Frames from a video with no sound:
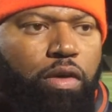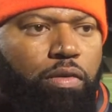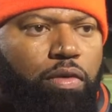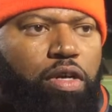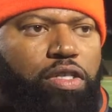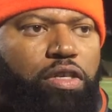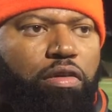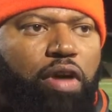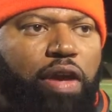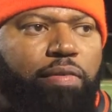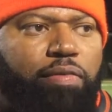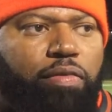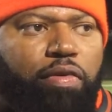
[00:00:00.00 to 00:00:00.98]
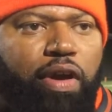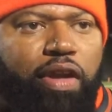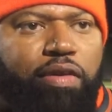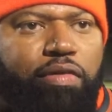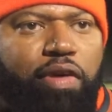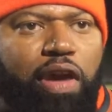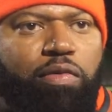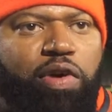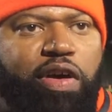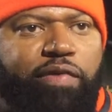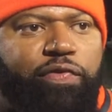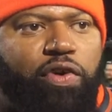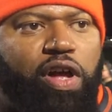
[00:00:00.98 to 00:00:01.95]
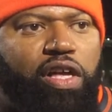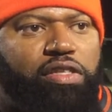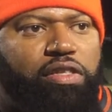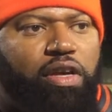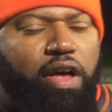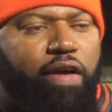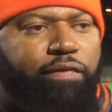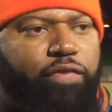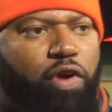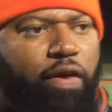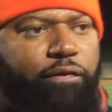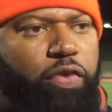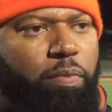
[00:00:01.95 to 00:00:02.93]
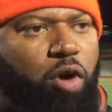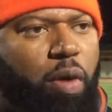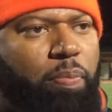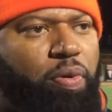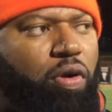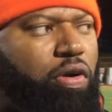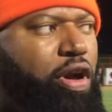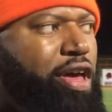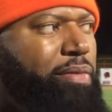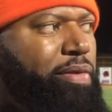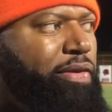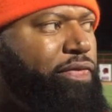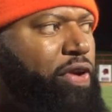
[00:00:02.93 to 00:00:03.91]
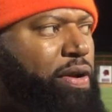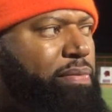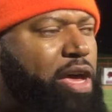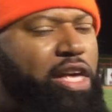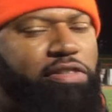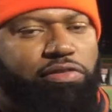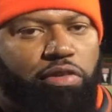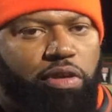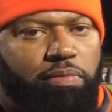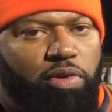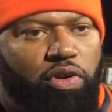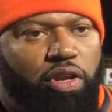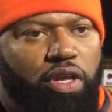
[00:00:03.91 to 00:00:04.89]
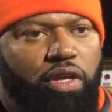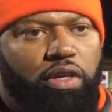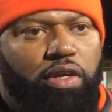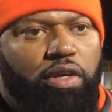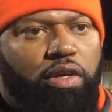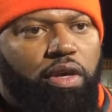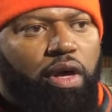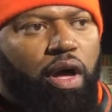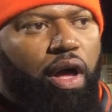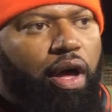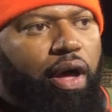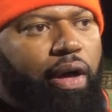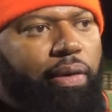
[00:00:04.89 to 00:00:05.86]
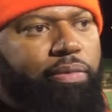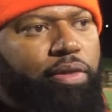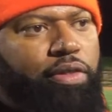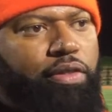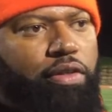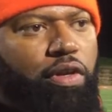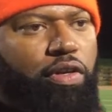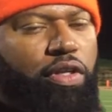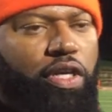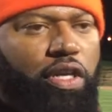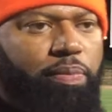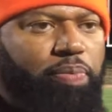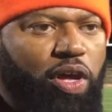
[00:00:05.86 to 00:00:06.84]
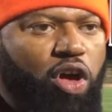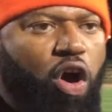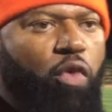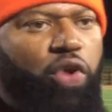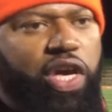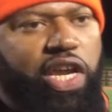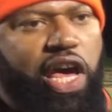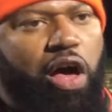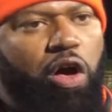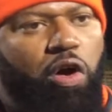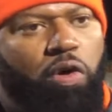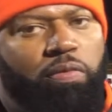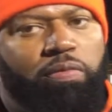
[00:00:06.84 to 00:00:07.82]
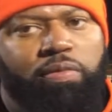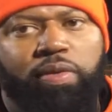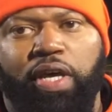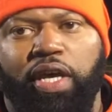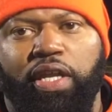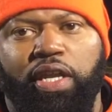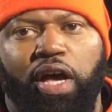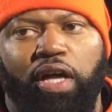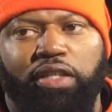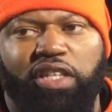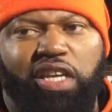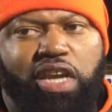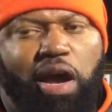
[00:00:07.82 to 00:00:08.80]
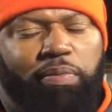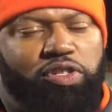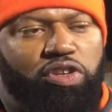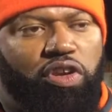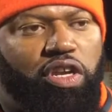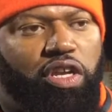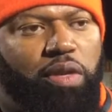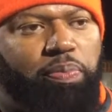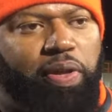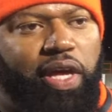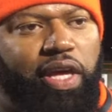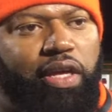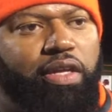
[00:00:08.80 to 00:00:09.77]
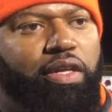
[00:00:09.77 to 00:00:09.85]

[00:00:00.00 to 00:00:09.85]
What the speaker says: Well, it's a great win for us, for our football program and for the Mansfield community. Get a playoff win at home and to get an opportunity to play